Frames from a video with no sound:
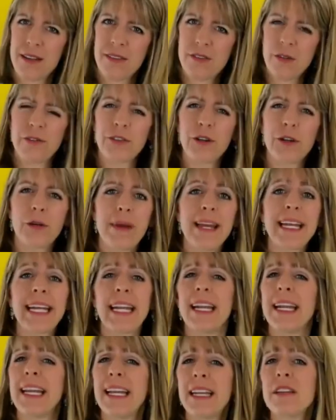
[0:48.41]
So if you're making
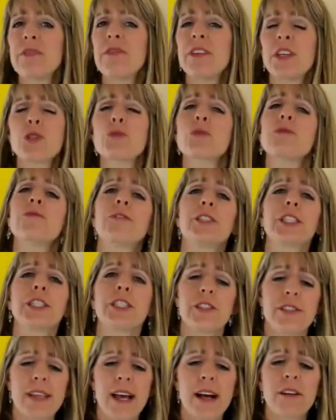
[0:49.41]
an individual for
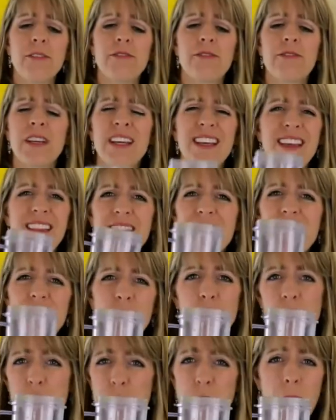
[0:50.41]
yourself, this
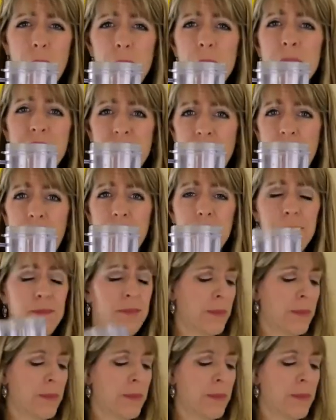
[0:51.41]
one's probably fine.